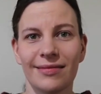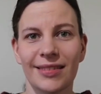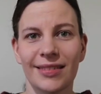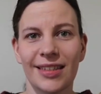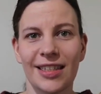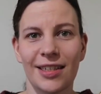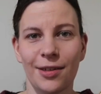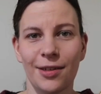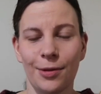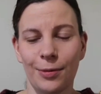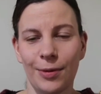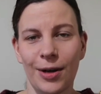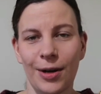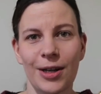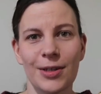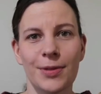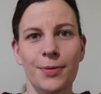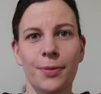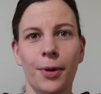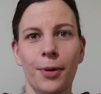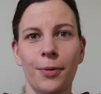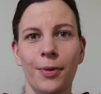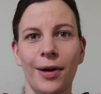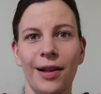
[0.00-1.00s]
still works
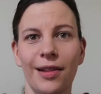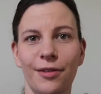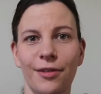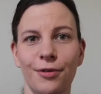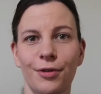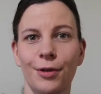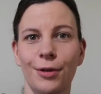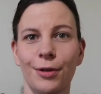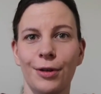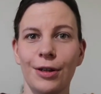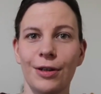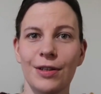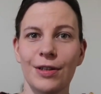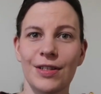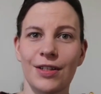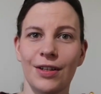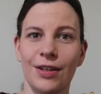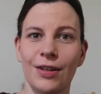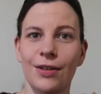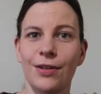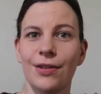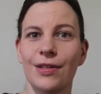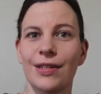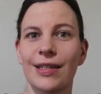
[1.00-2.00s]
quite well if you're used to
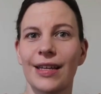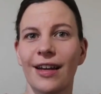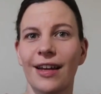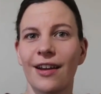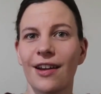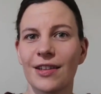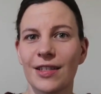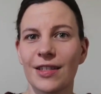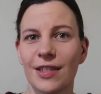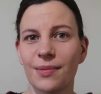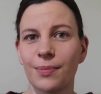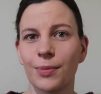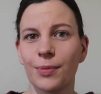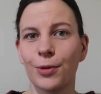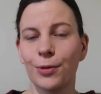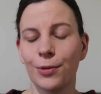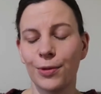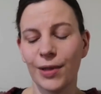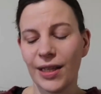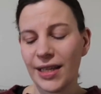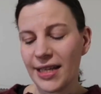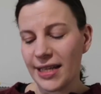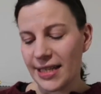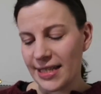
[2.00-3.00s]
using
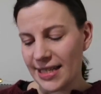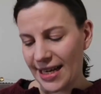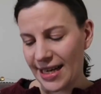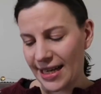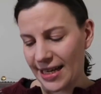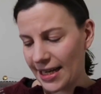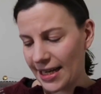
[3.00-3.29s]
small knitting